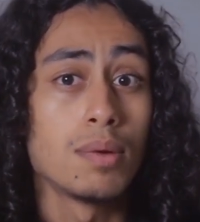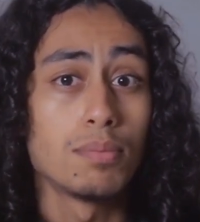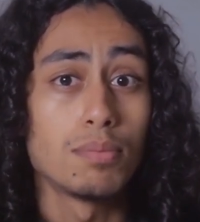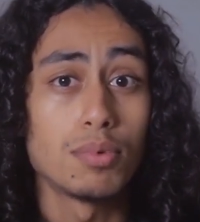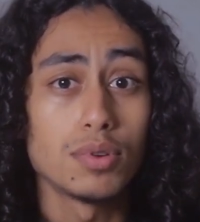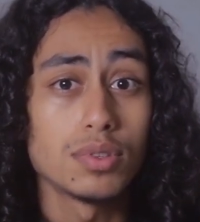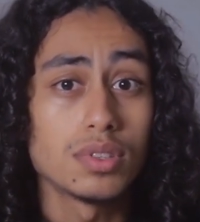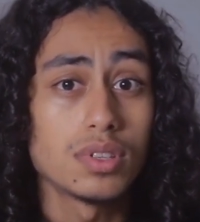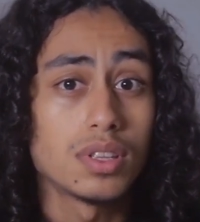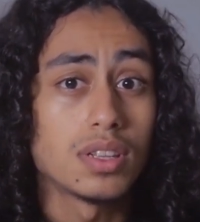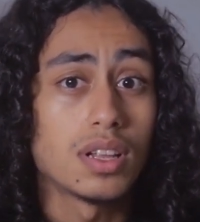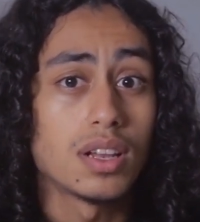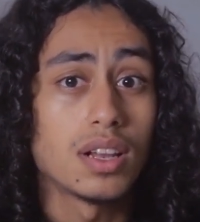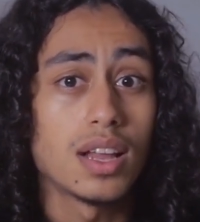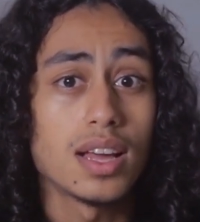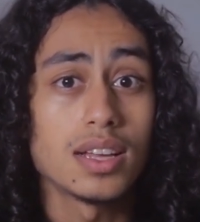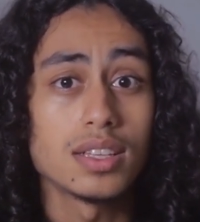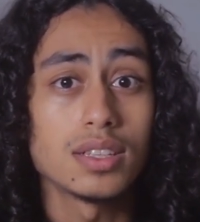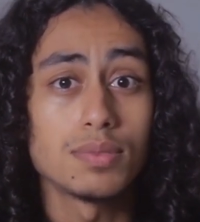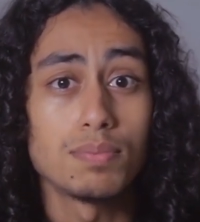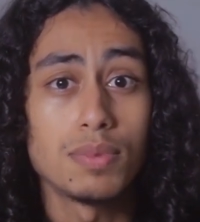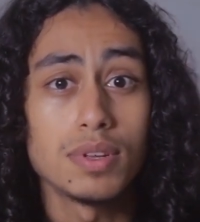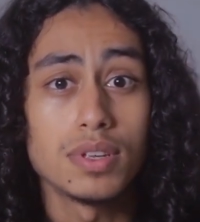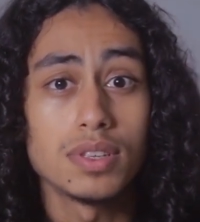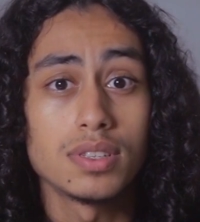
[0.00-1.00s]

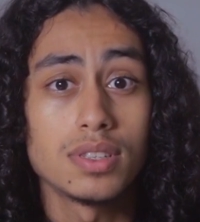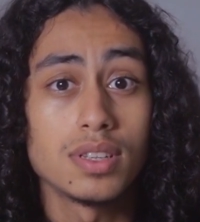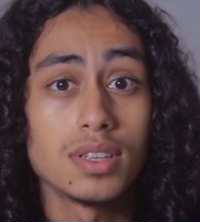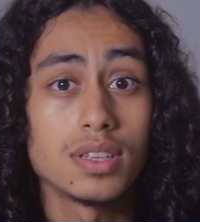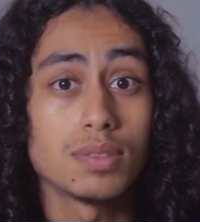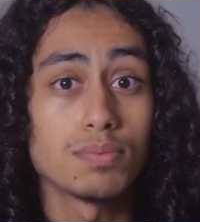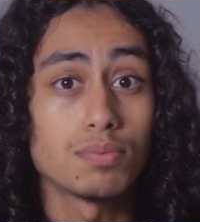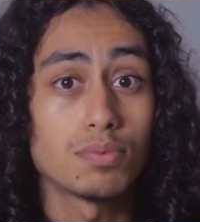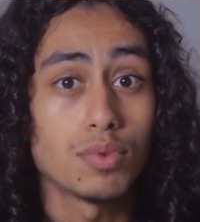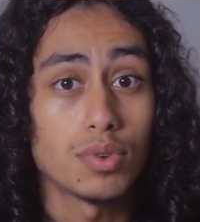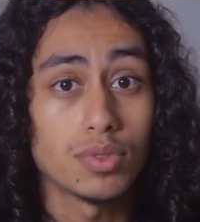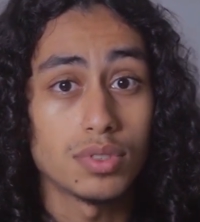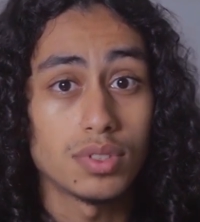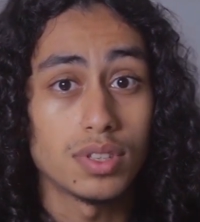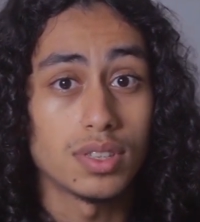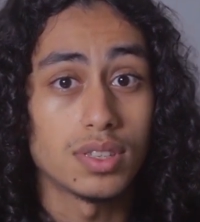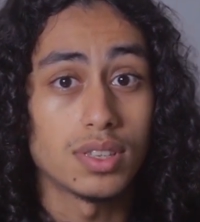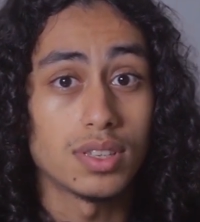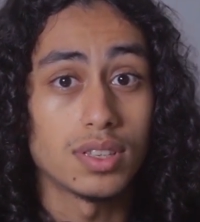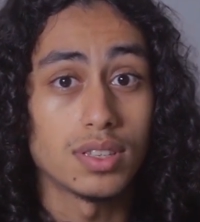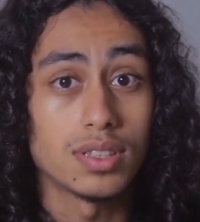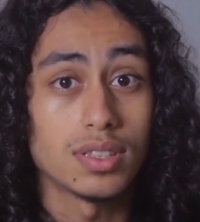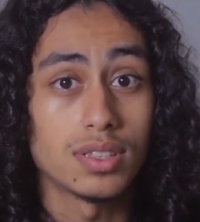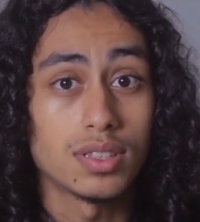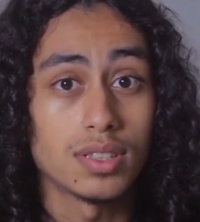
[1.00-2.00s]
personalized business
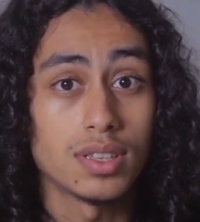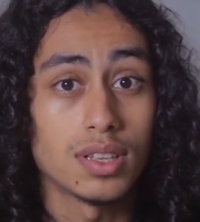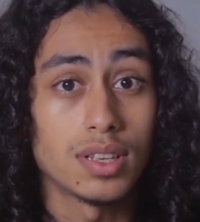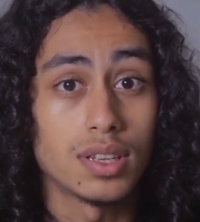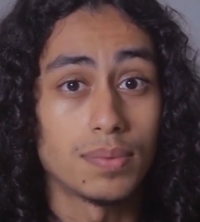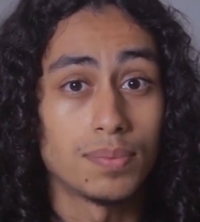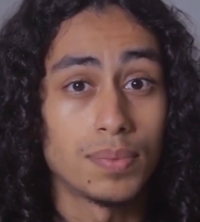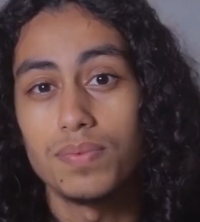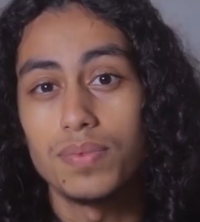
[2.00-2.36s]
processes.